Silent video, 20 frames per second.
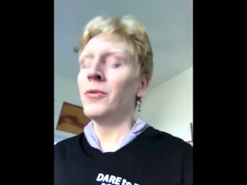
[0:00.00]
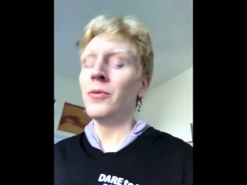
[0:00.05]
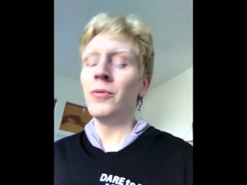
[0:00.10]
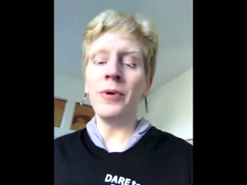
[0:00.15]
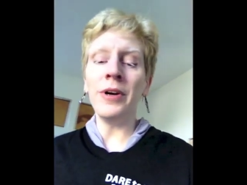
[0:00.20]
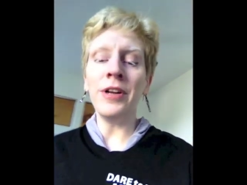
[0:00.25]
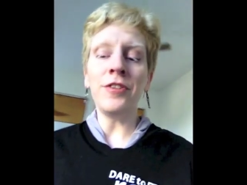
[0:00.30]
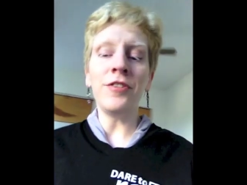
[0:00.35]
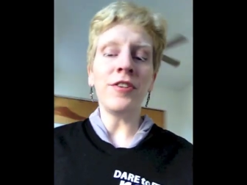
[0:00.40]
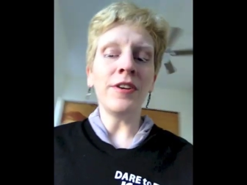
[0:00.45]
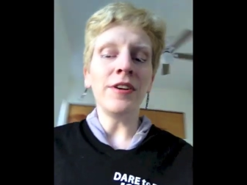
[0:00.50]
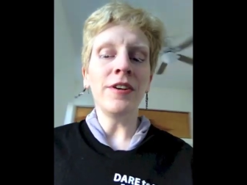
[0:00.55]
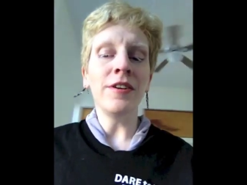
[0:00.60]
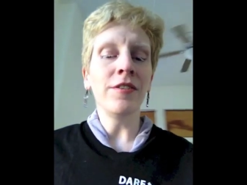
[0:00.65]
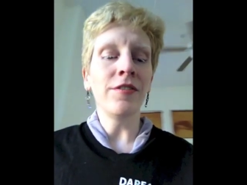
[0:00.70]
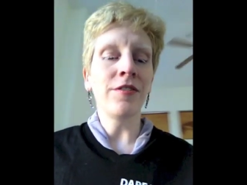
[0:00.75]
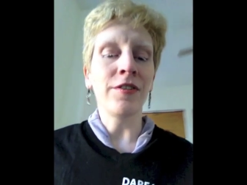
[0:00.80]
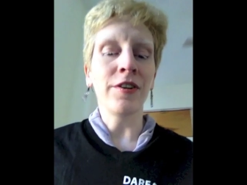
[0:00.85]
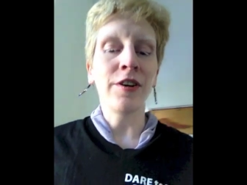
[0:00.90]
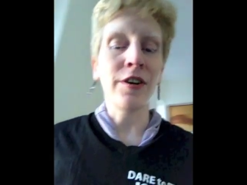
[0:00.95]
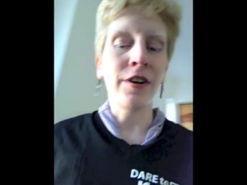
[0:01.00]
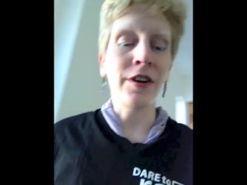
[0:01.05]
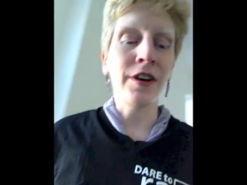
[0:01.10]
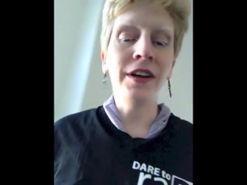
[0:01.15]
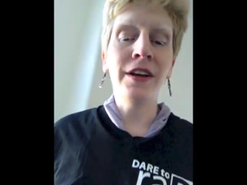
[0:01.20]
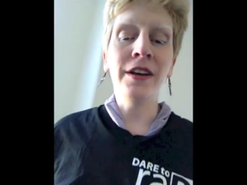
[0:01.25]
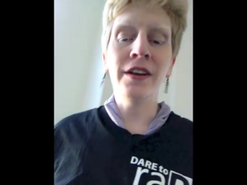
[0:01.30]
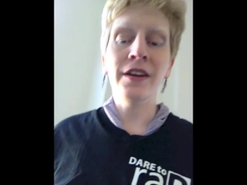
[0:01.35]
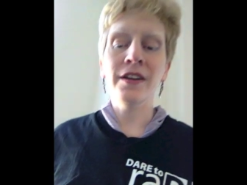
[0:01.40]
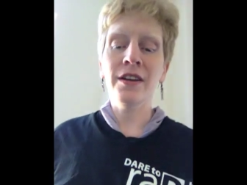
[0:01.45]
which is uh,
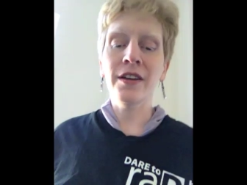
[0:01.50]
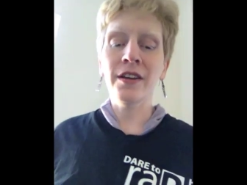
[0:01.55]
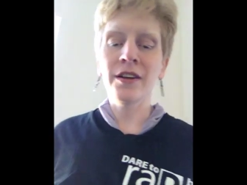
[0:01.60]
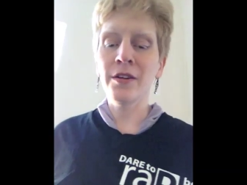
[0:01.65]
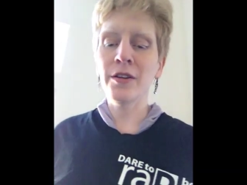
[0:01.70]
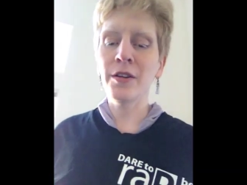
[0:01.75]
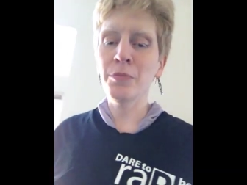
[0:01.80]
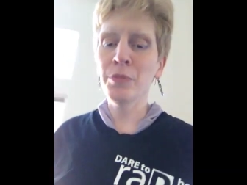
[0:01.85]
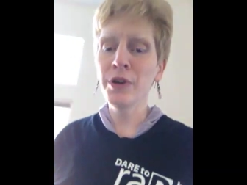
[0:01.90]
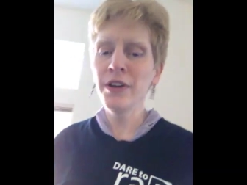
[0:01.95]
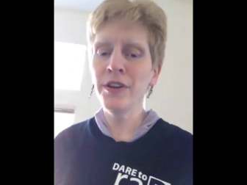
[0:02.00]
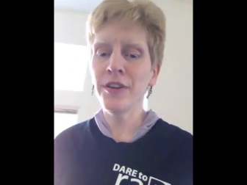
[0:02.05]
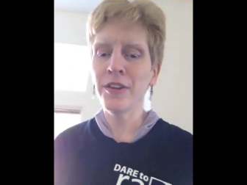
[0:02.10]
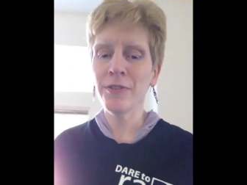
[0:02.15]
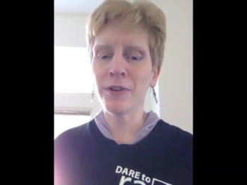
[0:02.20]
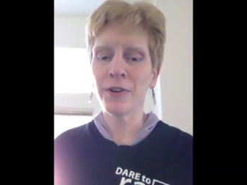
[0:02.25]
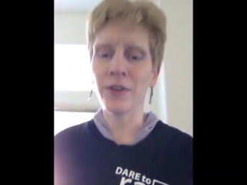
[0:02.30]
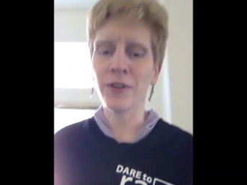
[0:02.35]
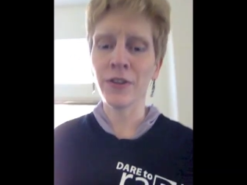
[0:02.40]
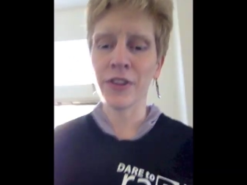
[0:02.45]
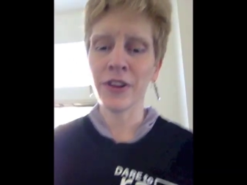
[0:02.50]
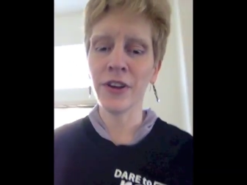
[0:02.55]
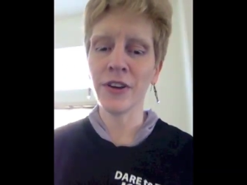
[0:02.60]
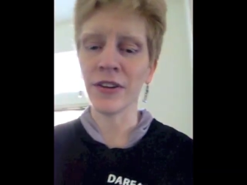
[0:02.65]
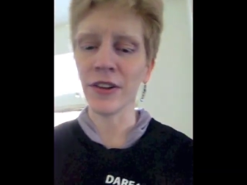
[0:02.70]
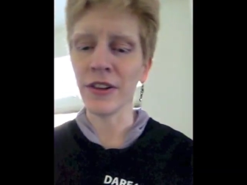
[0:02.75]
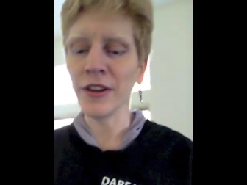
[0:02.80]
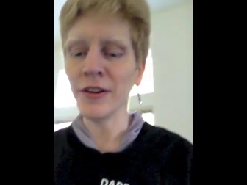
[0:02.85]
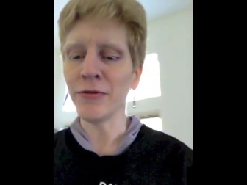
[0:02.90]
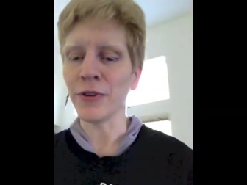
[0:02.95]
a pretty difficult thing
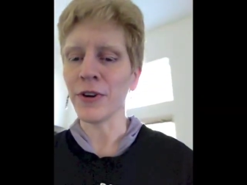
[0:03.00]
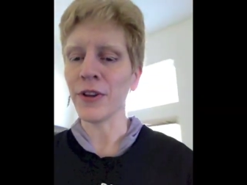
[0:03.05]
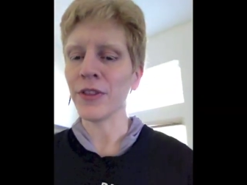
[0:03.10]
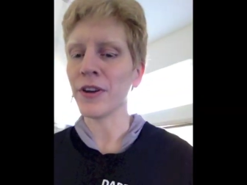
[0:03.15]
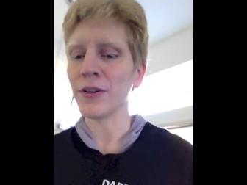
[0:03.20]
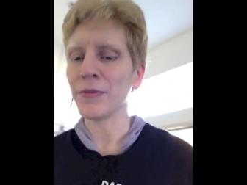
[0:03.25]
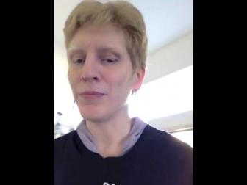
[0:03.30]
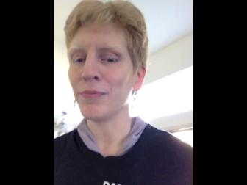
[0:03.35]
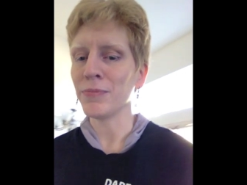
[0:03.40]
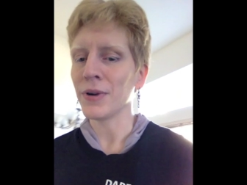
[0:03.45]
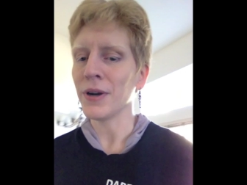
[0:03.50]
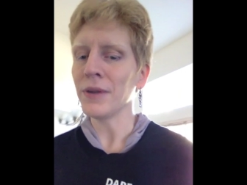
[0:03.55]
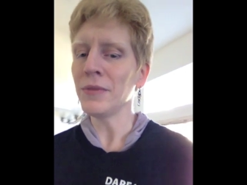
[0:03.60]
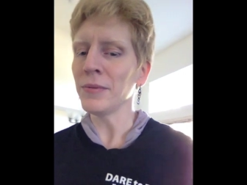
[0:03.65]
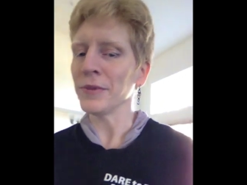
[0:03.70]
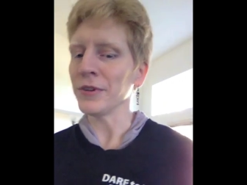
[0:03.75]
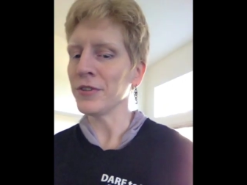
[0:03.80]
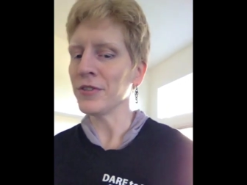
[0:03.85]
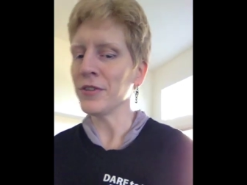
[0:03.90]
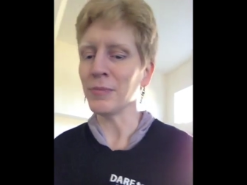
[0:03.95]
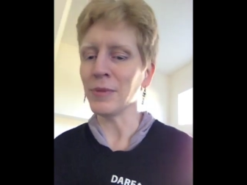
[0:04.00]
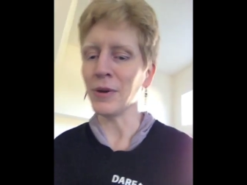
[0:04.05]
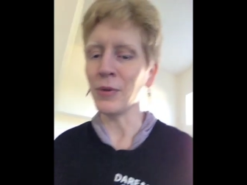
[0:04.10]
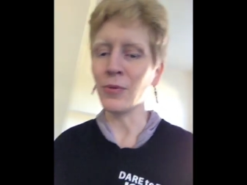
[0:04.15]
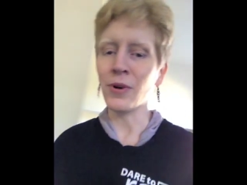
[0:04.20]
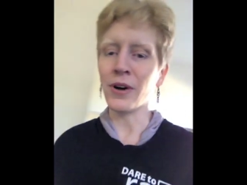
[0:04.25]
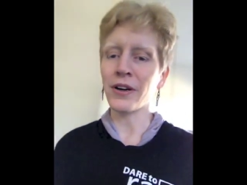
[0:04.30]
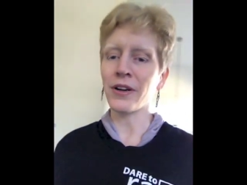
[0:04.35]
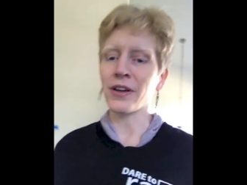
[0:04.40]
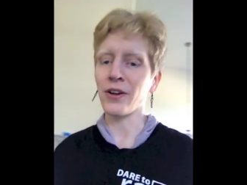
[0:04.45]
to live with. I probably shouldn't be
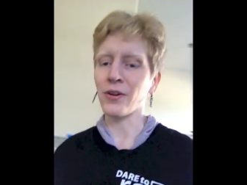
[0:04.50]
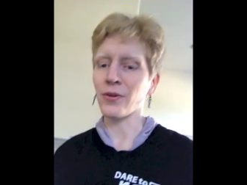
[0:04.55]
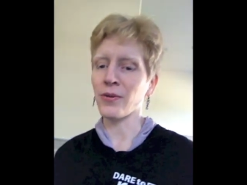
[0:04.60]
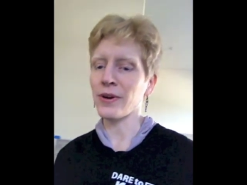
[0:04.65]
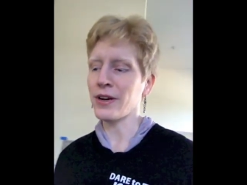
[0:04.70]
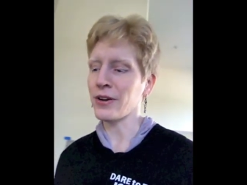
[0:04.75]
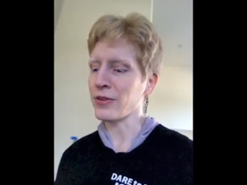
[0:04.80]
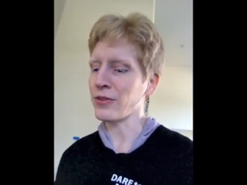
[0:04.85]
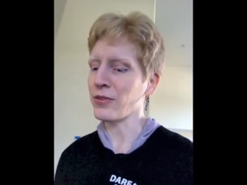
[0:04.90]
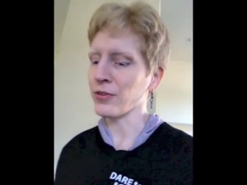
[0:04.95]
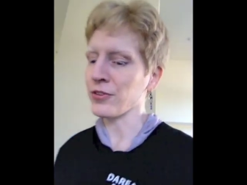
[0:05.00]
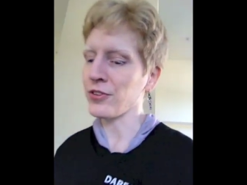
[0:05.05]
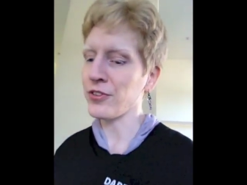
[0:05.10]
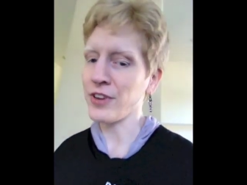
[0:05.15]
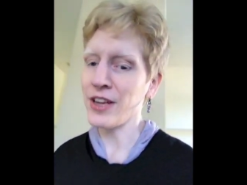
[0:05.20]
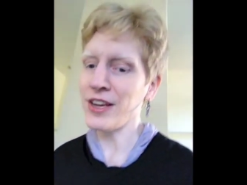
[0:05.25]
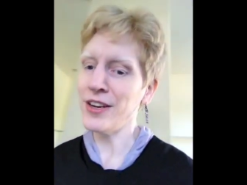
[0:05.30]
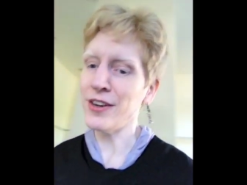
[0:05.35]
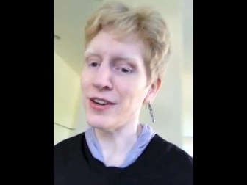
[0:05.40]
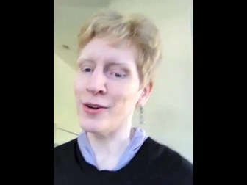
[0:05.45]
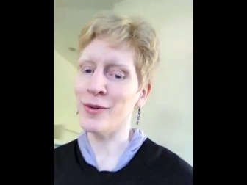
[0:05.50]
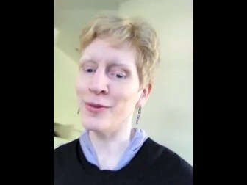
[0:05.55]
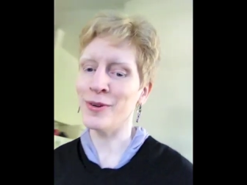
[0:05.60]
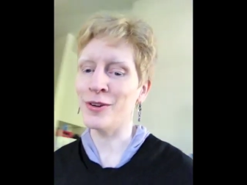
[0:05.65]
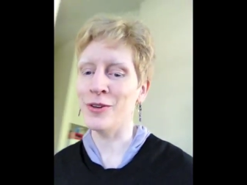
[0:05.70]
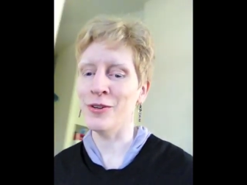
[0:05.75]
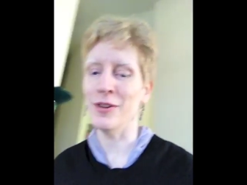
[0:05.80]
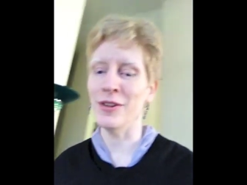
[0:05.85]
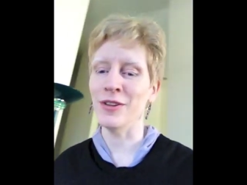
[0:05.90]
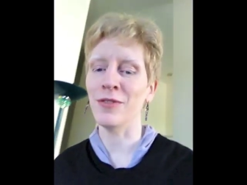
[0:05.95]
walking around or standing while
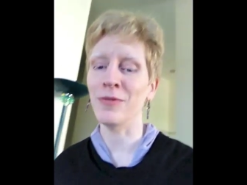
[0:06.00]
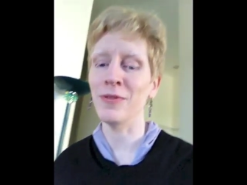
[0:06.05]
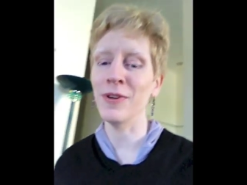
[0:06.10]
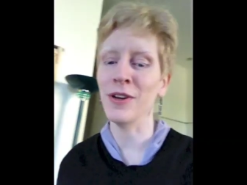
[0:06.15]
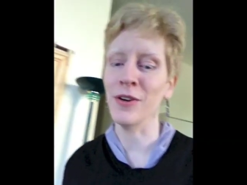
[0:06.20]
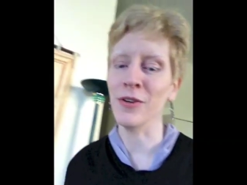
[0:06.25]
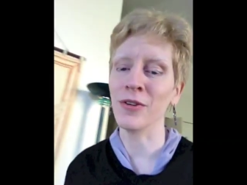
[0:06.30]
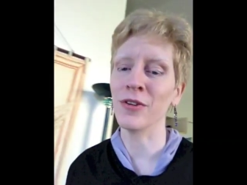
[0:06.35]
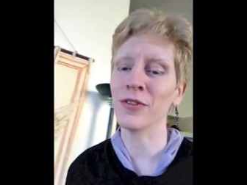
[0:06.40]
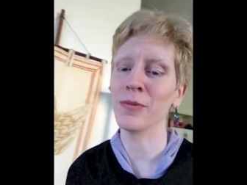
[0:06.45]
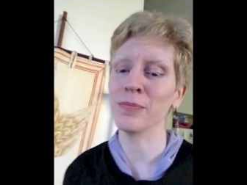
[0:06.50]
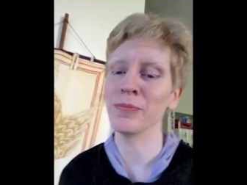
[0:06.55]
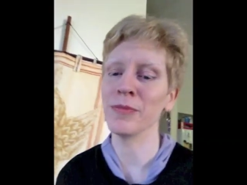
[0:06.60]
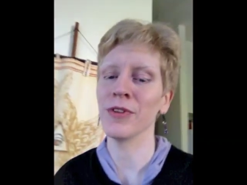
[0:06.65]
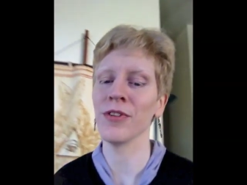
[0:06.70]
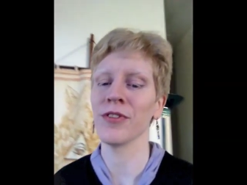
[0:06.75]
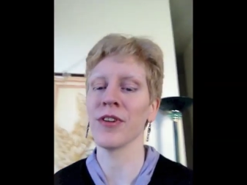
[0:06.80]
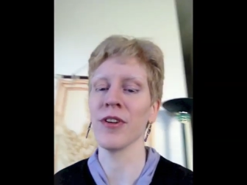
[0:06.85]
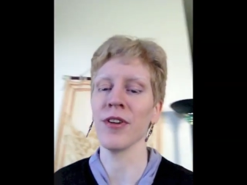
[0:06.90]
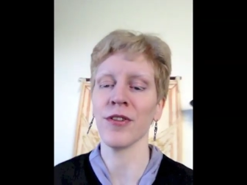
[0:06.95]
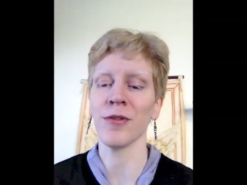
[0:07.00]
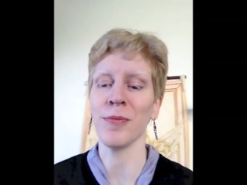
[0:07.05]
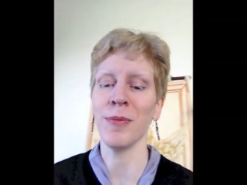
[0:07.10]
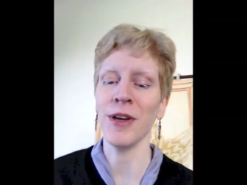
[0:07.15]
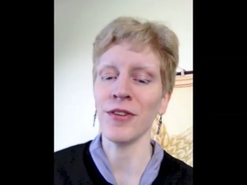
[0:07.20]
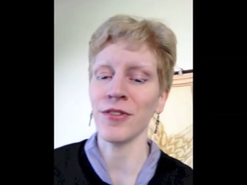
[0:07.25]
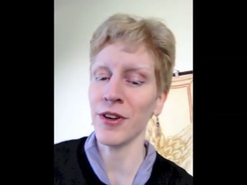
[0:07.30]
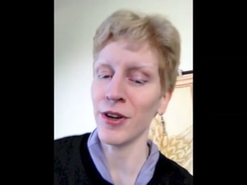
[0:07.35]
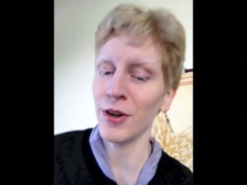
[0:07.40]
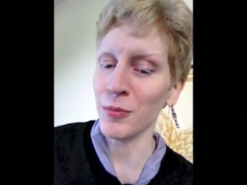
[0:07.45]
doing this video because I'm just going to
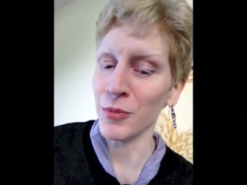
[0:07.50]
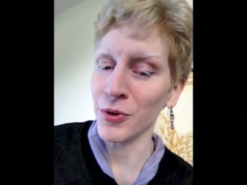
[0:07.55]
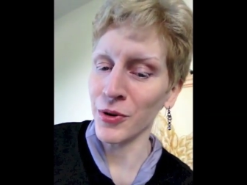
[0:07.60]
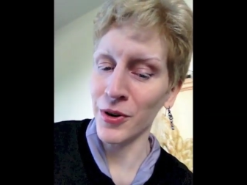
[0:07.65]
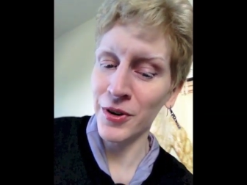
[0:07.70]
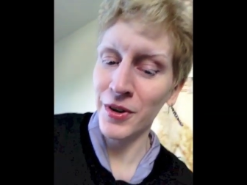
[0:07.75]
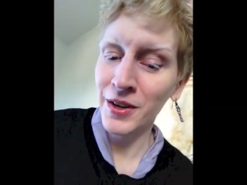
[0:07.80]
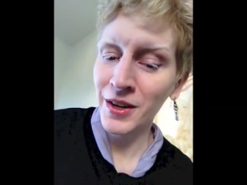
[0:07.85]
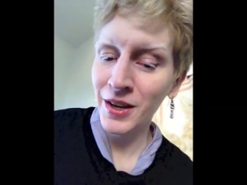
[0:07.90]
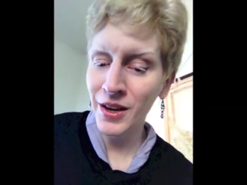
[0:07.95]
space out more.